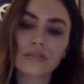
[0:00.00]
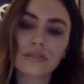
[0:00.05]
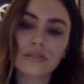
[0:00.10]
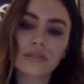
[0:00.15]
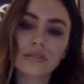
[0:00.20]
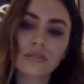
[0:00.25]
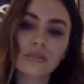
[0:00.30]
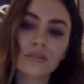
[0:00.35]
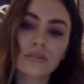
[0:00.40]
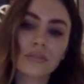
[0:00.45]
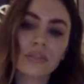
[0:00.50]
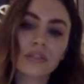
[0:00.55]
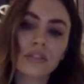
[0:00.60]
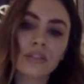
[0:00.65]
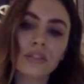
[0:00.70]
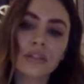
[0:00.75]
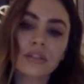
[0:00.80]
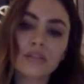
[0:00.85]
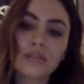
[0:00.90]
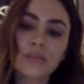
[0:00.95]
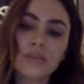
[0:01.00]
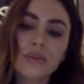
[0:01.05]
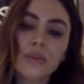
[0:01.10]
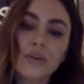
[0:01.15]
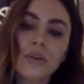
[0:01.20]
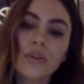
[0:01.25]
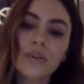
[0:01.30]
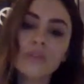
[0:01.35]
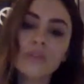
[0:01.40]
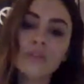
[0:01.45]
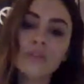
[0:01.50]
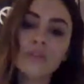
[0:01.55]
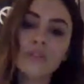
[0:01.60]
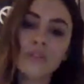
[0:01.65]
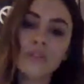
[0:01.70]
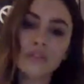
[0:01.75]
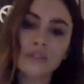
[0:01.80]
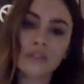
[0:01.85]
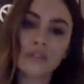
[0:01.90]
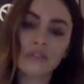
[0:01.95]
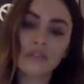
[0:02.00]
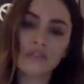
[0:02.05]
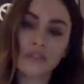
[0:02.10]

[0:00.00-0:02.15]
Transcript: when the rain is pouring